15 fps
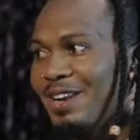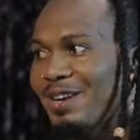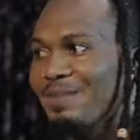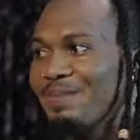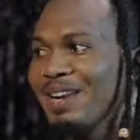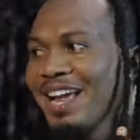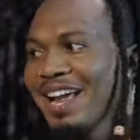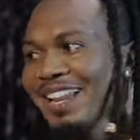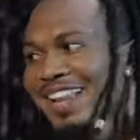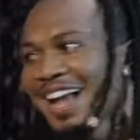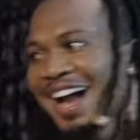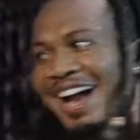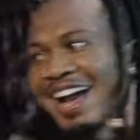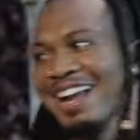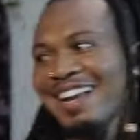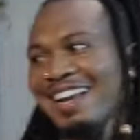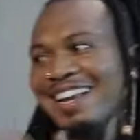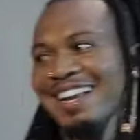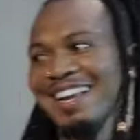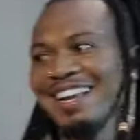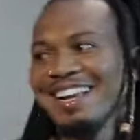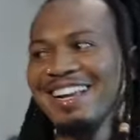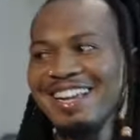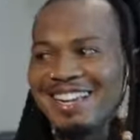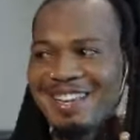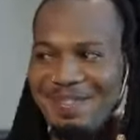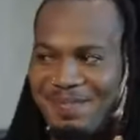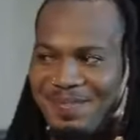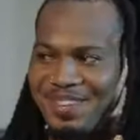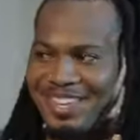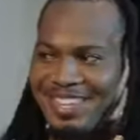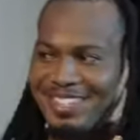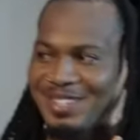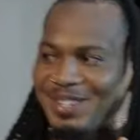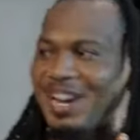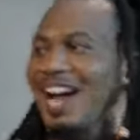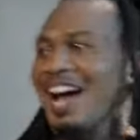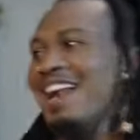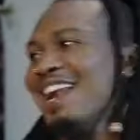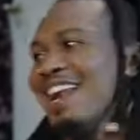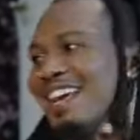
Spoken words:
why y'all looking like that? Peace, Your